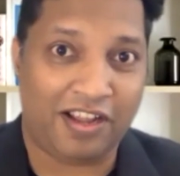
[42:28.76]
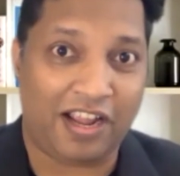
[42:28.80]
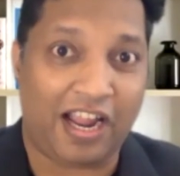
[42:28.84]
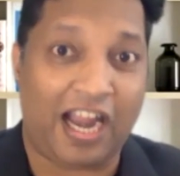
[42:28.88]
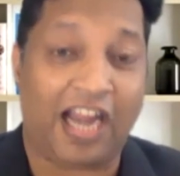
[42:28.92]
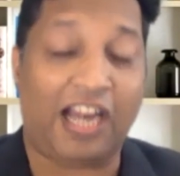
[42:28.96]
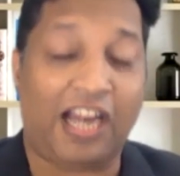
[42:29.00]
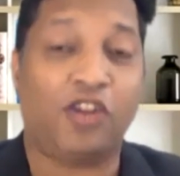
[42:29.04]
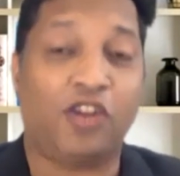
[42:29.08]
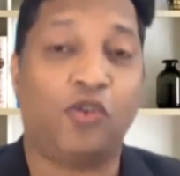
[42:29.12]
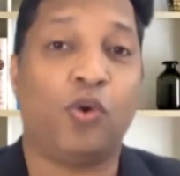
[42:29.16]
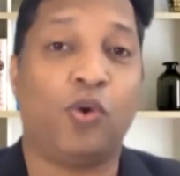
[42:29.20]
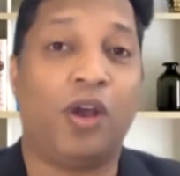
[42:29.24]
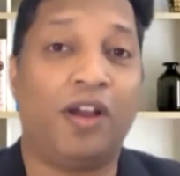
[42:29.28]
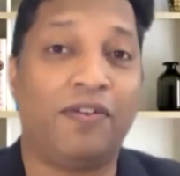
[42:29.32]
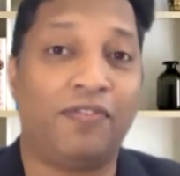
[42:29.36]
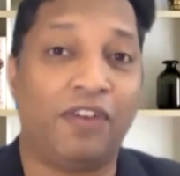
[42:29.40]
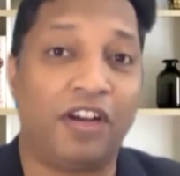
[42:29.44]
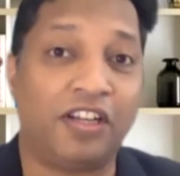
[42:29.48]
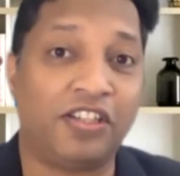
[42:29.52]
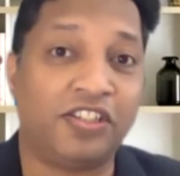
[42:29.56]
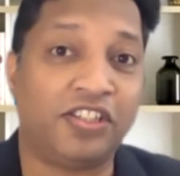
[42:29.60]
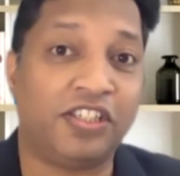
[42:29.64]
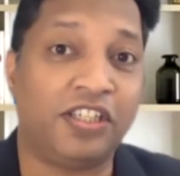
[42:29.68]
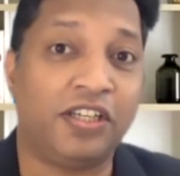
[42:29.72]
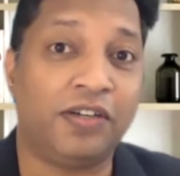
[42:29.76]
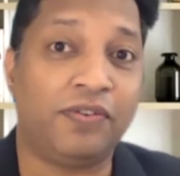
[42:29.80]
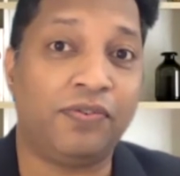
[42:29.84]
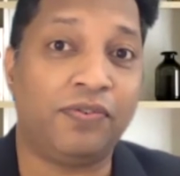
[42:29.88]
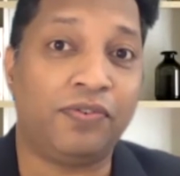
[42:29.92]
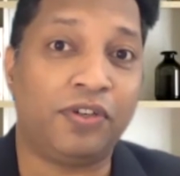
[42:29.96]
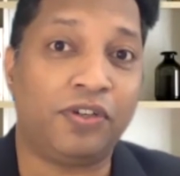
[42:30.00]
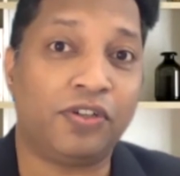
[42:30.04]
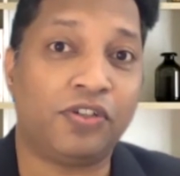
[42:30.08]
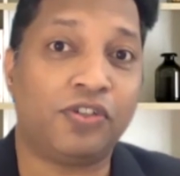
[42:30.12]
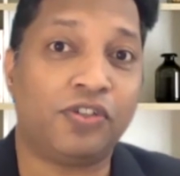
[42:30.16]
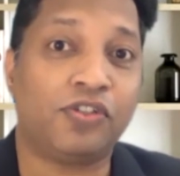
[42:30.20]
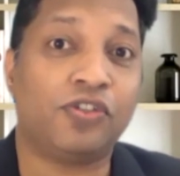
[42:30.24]
And you have achieved
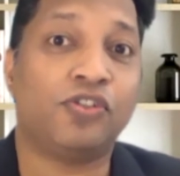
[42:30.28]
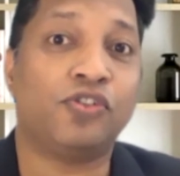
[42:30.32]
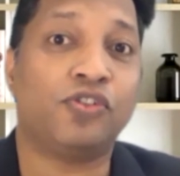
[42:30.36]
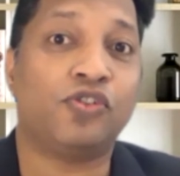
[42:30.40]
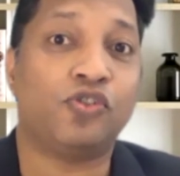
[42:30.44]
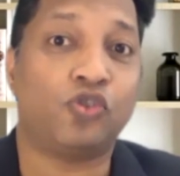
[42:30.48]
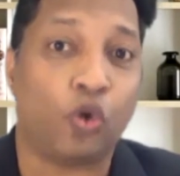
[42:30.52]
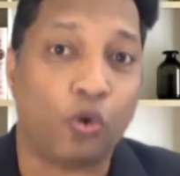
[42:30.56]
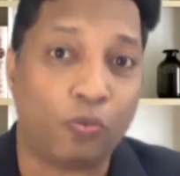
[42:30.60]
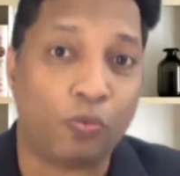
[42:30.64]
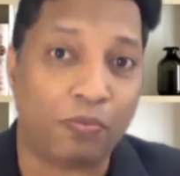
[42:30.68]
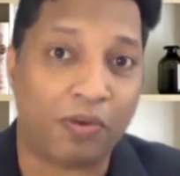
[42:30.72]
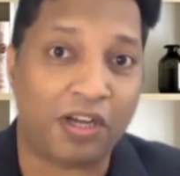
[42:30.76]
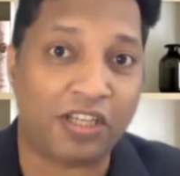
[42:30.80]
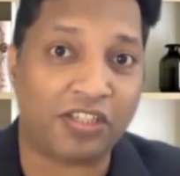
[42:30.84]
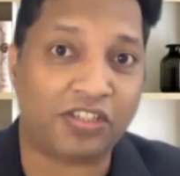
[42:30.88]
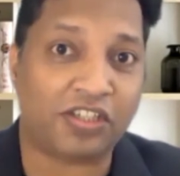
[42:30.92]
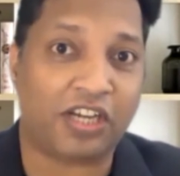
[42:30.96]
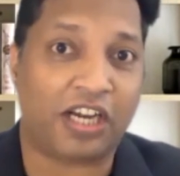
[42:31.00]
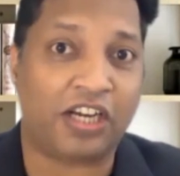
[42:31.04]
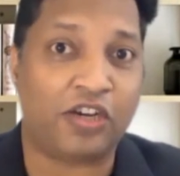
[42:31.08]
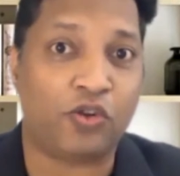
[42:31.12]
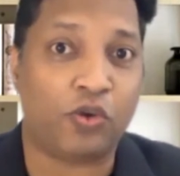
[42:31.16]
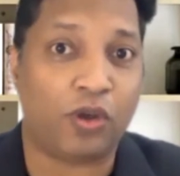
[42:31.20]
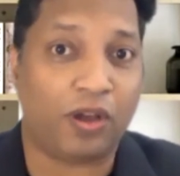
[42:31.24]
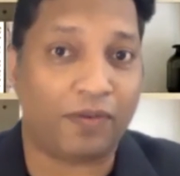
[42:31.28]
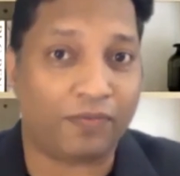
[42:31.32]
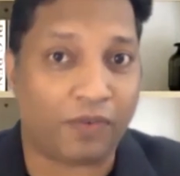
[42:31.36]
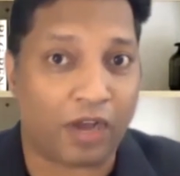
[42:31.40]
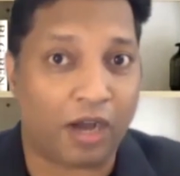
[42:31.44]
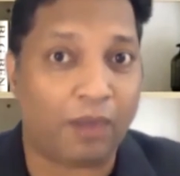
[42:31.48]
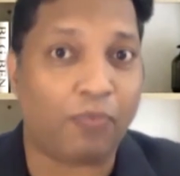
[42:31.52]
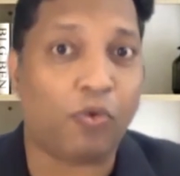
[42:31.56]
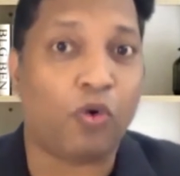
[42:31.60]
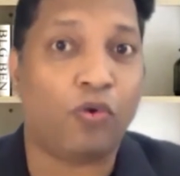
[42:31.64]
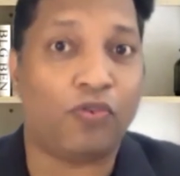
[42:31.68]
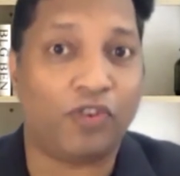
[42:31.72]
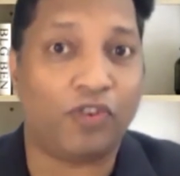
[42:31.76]
so much and you have
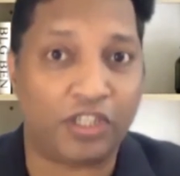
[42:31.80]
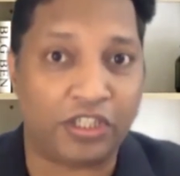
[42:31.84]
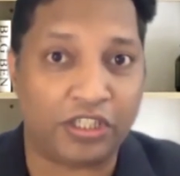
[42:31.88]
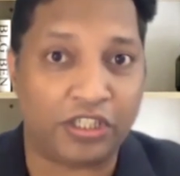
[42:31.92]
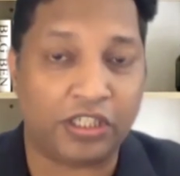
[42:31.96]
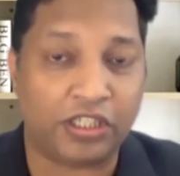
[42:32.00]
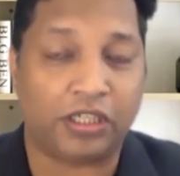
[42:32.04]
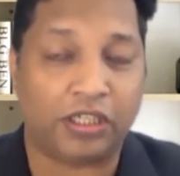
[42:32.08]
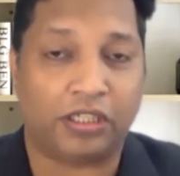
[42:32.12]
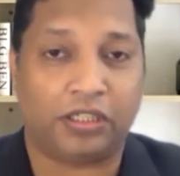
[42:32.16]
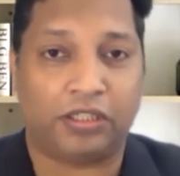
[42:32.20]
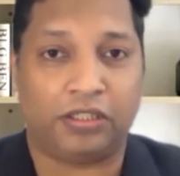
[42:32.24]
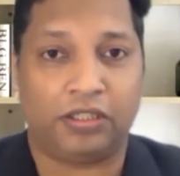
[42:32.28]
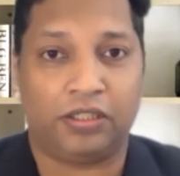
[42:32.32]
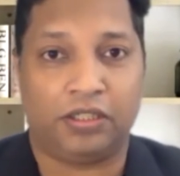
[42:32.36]
come over here